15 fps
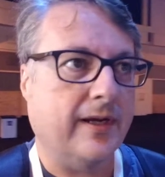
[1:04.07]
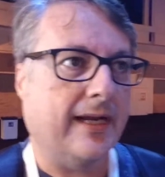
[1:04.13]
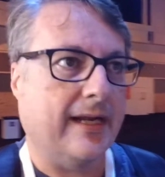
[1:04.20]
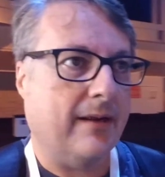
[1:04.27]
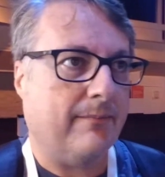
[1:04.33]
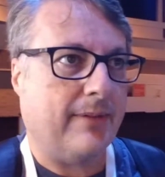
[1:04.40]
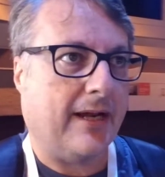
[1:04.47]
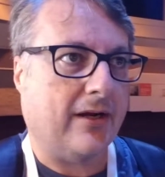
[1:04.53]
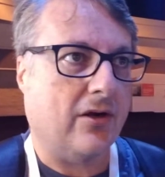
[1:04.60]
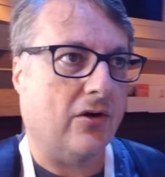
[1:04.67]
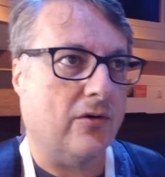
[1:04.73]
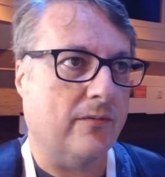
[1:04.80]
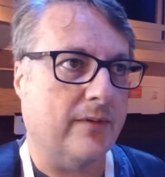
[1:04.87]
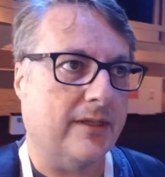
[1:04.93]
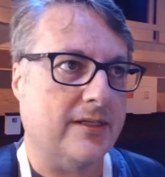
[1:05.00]
when I get back
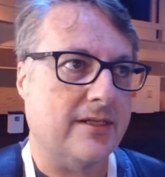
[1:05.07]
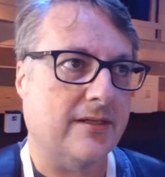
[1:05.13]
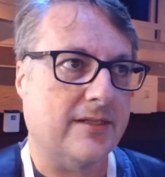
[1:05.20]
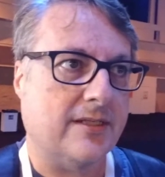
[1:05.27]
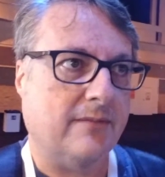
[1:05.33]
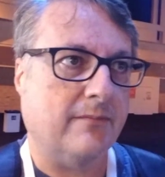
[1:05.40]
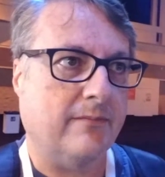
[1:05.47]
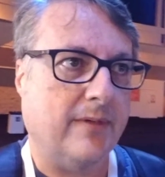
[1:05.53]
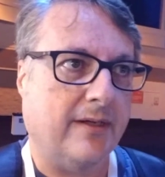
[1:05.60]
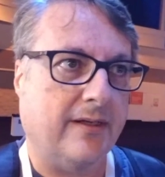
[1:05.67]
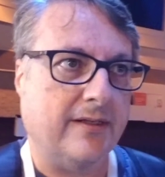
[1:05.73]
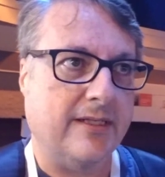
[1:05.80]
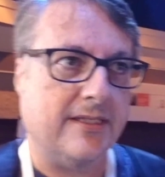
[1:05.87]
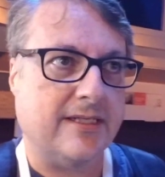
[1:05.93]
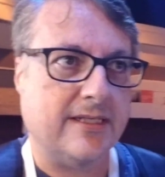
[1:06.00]
home into some uh,
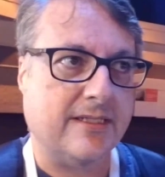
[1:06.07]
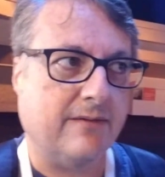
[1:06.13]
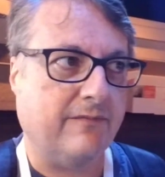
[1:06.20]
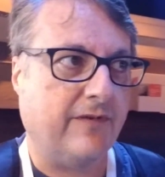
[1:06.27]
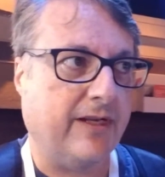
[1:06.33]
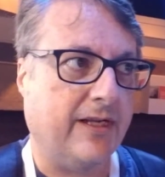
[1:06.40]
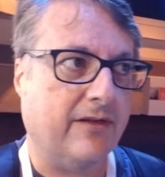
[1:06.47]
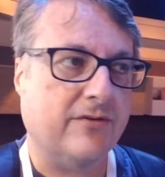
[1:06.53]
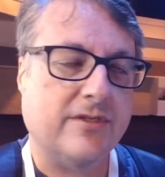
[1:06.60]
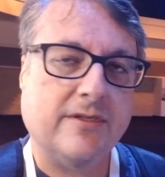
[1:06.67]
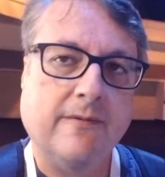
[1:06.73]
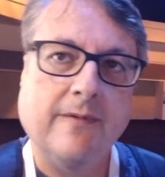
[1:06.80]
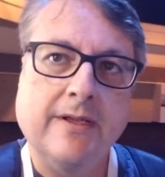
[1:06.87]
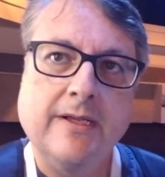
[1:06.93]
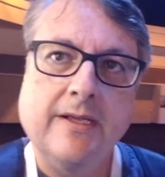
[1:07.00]
into some videos.
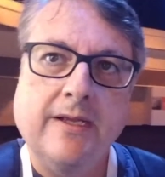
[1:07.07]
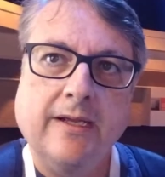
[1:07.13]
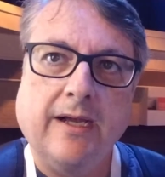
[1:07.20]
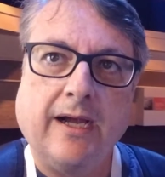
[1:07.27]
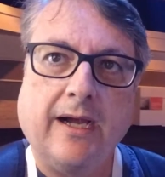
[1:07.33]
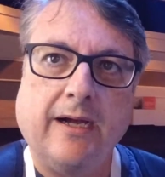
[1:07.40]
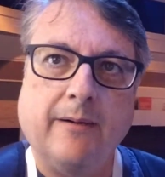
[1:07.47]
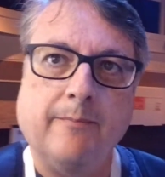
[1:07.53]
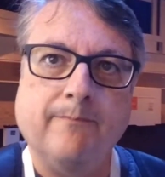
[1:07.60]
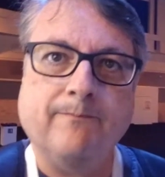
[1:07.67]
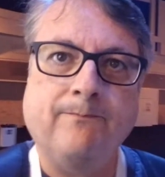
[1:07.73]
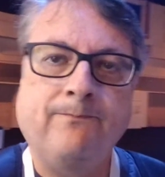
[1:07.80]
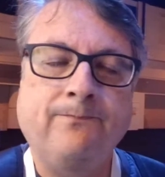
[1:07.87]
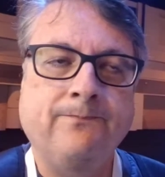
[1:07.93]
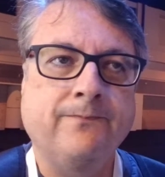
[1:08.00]

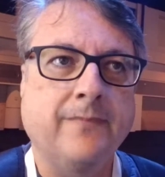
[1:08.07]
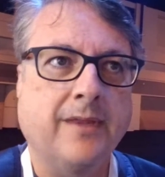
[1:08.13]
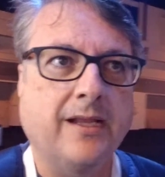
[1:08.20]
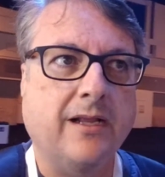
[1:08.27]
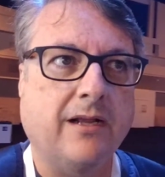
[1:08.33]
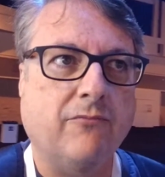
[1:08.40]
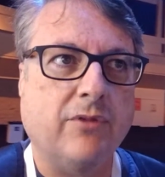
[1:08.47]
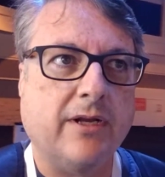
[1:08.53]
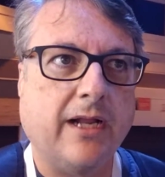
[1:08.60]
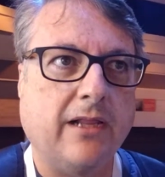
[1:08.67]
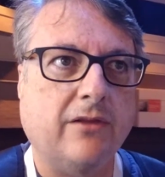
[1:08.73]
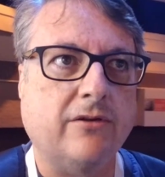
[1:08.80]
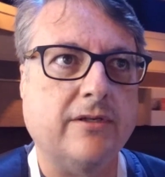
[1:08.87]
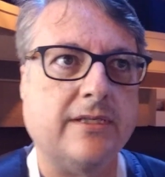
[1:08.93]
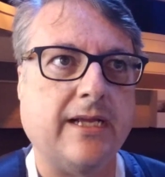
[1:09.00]
Um, what I
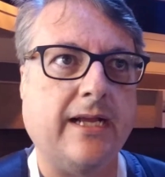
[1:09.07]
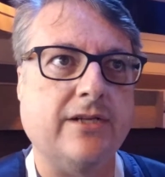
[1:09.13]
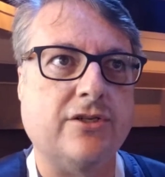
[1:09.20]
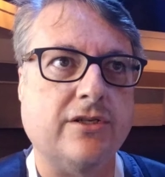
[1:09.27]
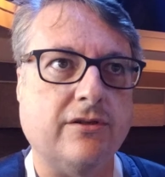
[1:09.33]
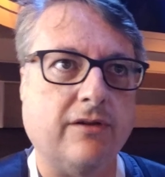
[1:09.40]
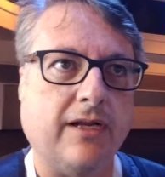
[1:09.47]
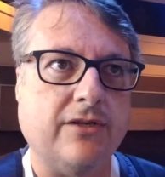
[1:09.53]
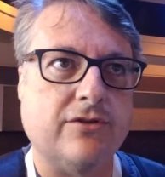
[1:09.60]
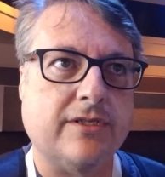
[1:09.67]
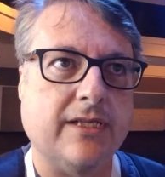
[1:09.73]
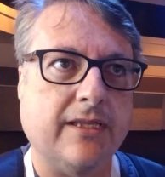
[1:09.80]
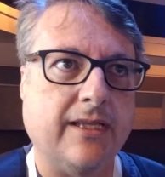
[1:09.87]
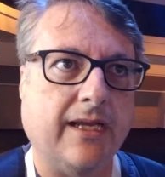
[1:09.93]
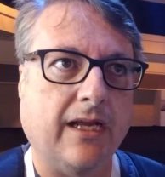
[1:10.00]
learned,
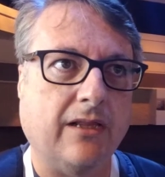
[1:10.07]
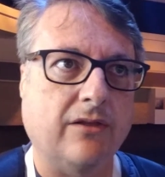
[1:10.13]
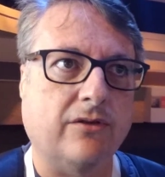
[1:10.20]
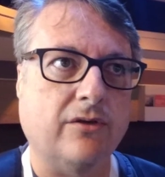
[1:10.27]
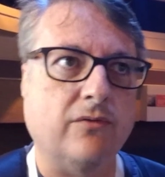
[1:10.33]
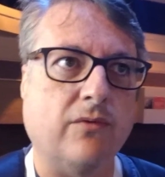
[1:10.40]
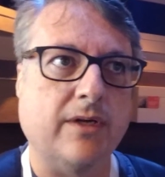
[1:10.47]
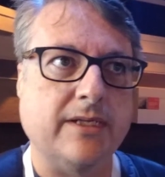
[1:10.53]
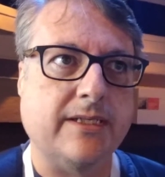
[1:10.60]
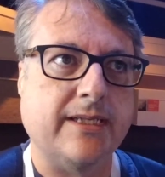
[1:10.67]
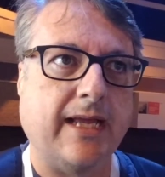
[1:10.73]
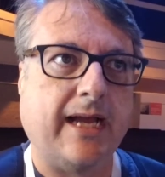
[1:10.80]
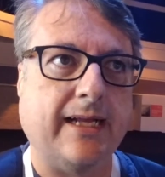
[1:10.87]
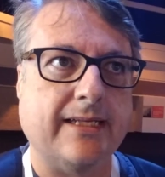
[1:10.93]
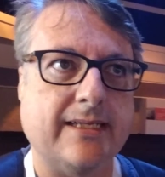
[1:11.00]
interesting thing I learned was
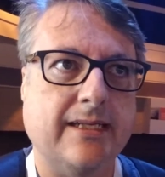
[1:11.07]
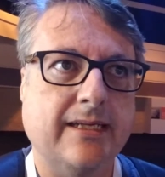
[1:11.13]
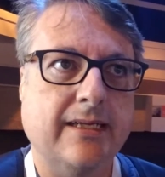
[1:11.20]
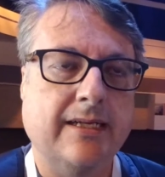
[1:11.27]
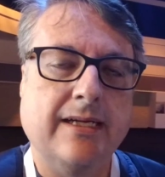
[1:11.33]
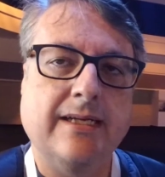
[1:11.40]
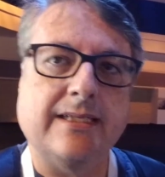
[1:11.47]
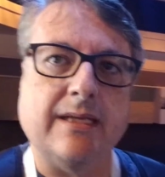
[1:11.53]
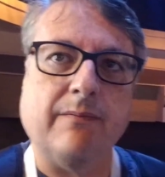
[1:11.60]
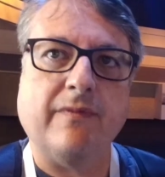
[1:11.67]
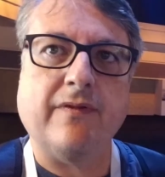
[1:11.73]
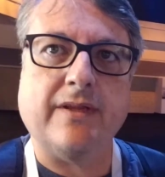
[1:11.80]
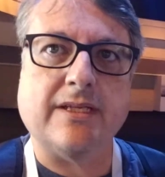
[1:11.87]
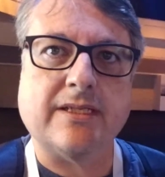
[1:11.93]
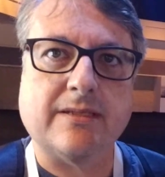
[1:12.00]
that some
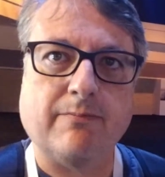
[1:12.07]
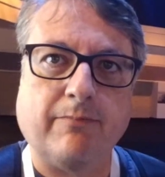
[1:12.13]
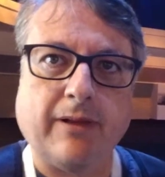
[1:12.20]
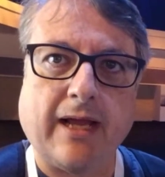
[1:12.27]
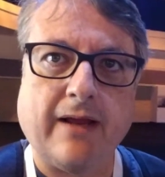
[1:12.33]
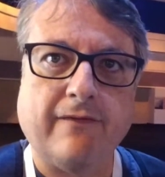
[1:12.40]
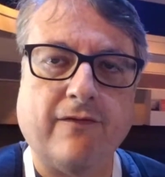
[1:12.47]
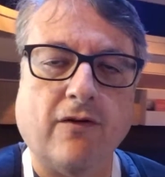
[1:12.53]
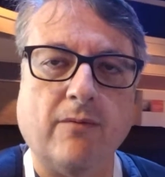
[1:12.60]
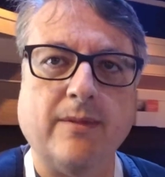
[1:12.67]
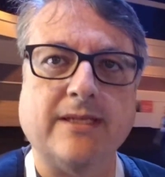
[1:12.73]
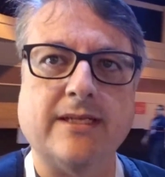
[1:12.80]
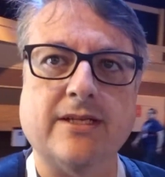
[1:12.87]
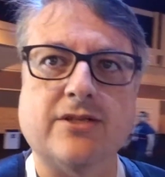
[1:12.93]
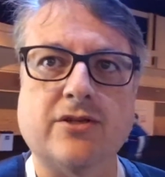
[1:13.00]
of this platform
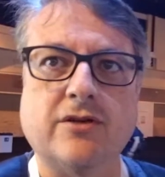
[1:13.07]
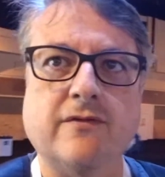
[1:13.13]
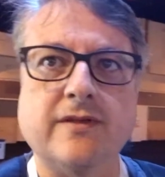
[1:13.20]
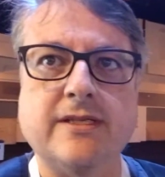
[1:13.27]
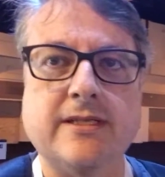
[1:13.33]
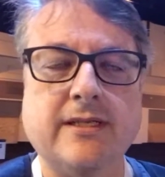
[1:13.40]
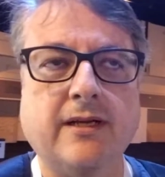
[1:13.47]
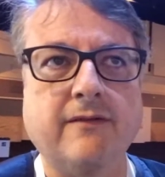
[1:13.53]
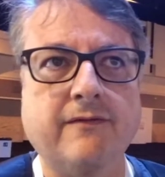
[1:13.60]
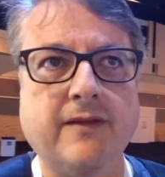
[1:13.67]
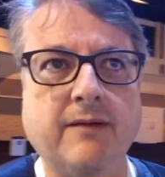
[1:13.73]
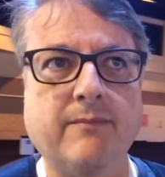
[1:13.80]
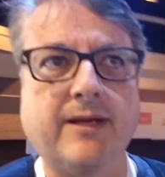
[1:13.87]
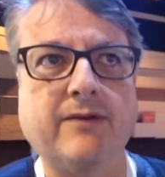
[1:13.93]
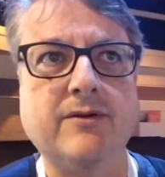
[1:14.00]
as a service stuff
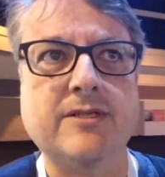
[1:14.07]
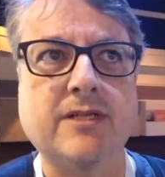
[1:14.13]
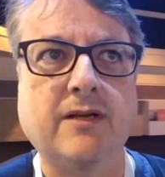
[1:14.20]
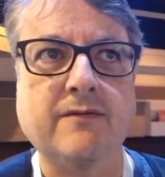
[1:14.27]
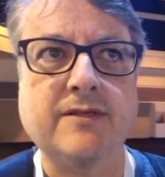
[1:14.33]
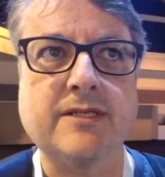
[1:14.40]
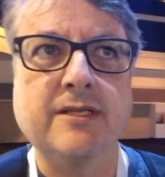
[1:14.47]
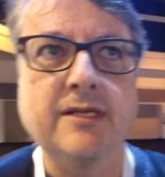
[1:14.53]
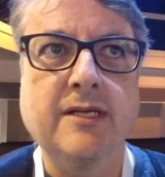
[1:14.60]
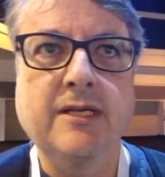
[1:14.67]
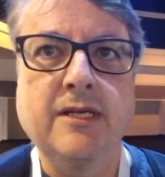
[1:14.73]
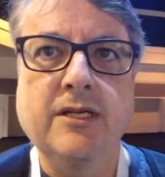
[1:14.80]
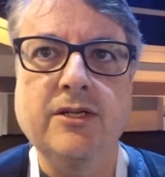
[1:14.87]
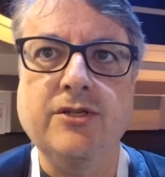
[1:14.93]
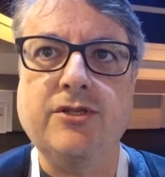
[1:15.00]
that Microsoft's
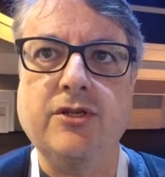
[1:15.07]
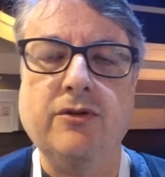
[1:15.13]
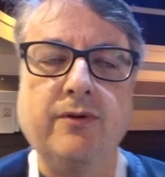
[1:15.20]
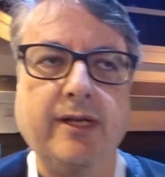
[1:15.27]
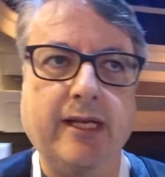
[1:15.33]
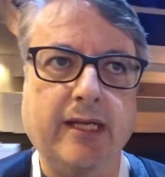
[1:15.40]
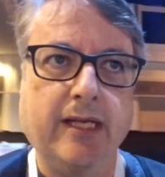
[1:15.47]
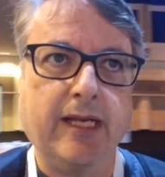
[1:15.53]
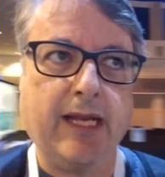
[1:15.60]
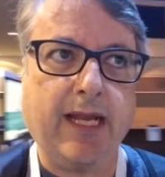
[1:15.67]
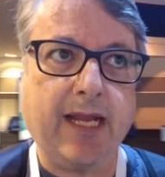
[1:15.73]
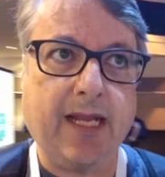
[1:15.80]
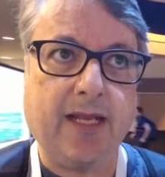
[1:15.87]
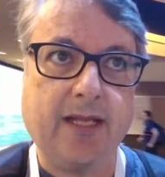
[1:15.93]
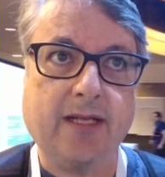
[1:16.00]
doing
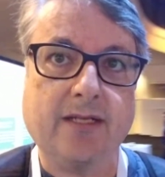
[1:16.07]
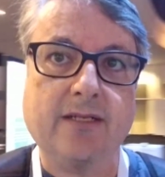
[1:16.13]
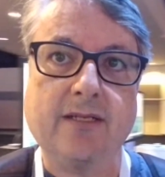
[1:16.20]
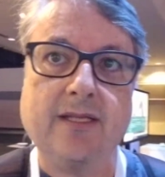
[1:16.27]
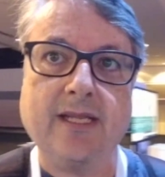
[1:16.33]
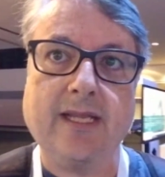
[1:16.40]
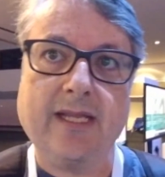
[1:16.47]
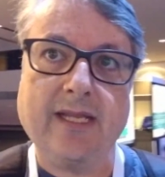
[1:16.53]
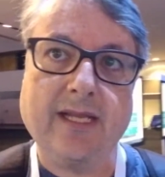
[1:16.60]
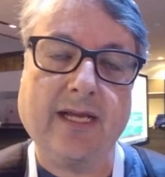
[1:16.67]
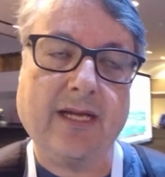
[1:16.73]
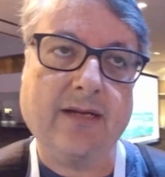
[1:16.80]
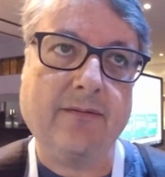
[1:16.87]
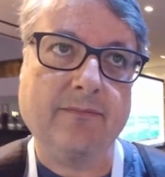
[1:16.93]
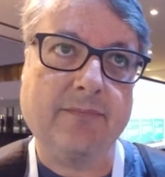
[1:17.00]
in the, the
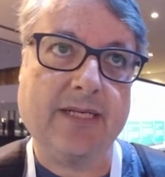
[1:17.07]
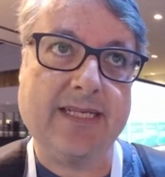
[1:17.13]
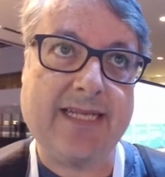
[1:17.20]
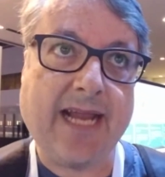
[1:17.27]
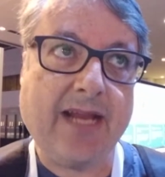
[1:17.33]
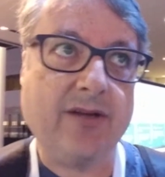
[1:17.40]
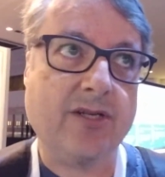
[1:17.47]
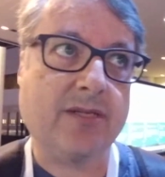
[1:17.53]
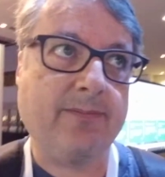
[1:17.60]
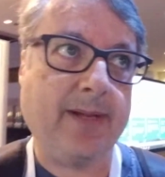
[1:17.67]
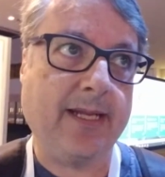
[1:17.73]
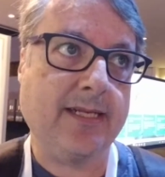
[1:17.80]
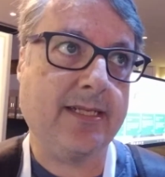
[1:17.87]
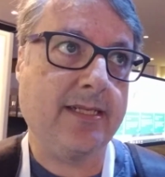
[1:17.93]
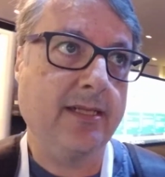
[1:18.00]
um, container
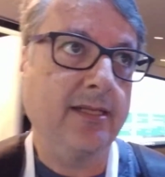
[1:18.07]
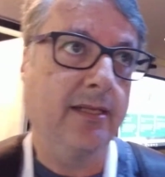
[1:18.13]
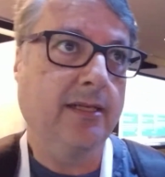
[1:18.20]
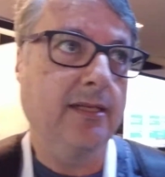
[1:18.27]
space,